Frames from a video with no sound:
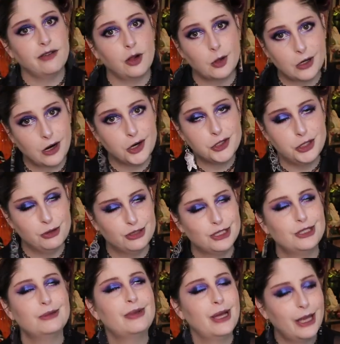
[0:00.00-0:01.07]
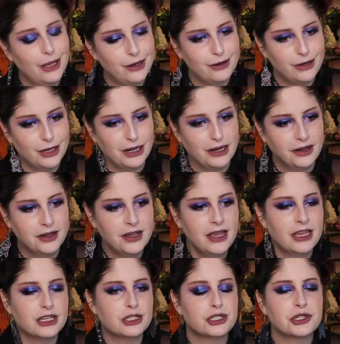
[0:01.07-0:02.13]
Follow her on YouTube, duh,
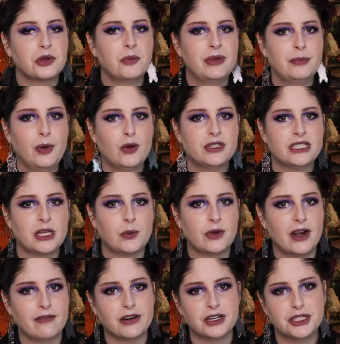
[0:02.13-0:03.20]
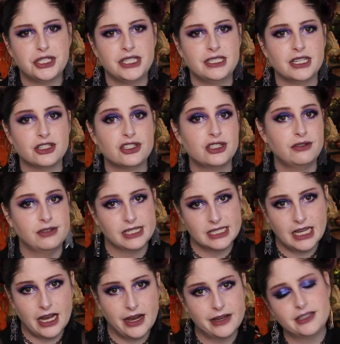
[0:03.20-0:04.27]
because she'll be posting whenever she does new
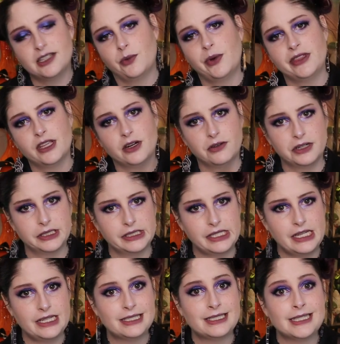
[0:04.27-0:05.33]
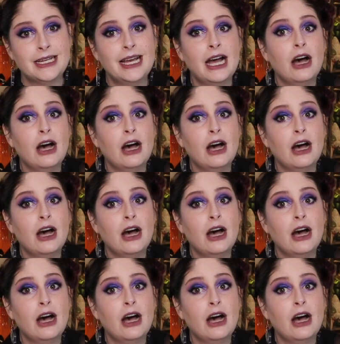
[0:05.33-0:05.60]
designs and when they're released.